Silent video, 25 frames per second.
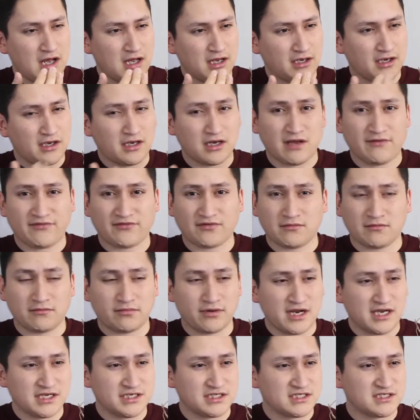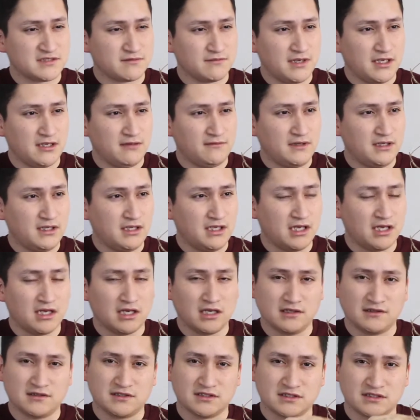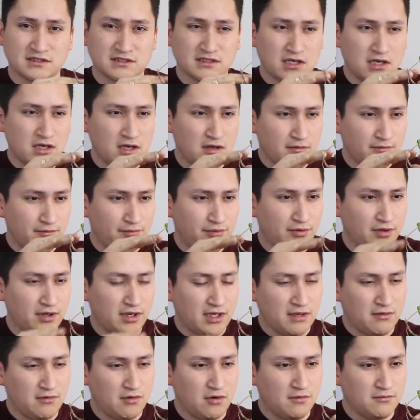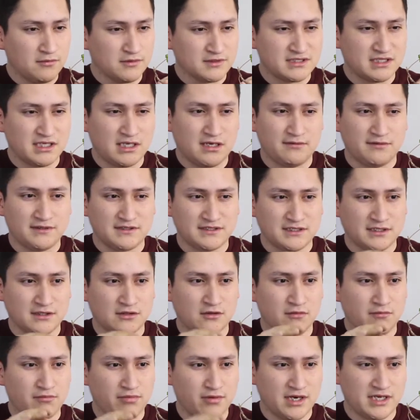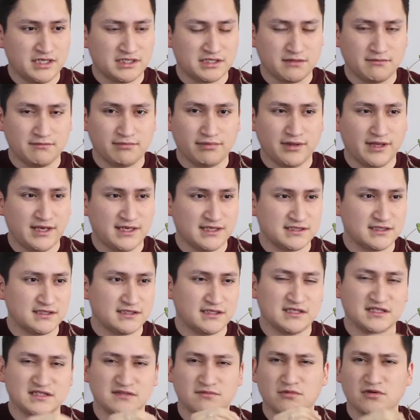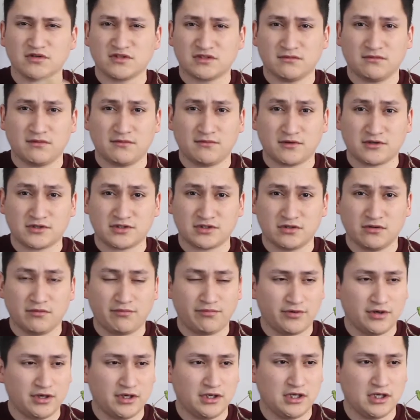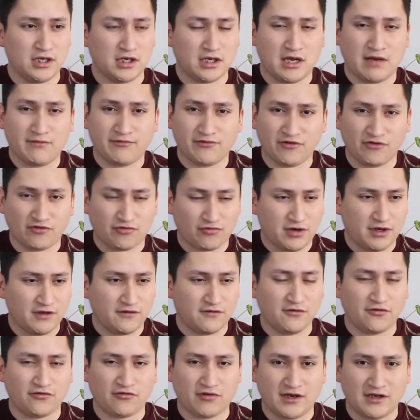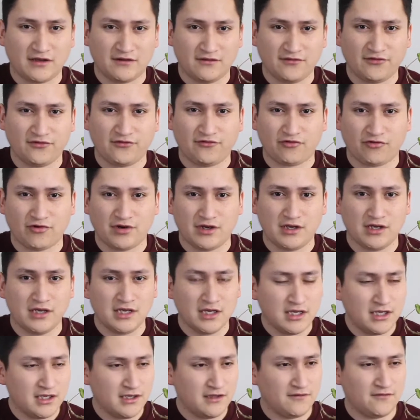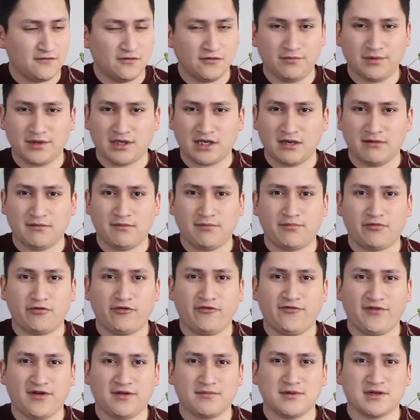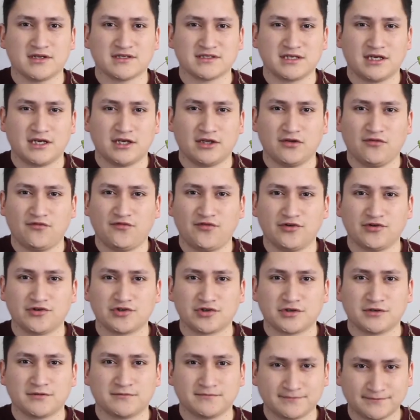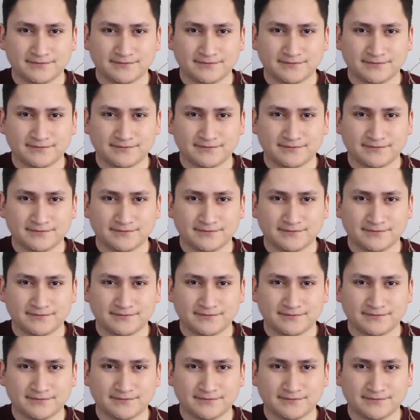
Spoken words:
cut off some branches maybe, and just put almost every single branch in place. Since most of them are still pretty young, I'm just trying to train this tree to become a perfect bonsai in the future.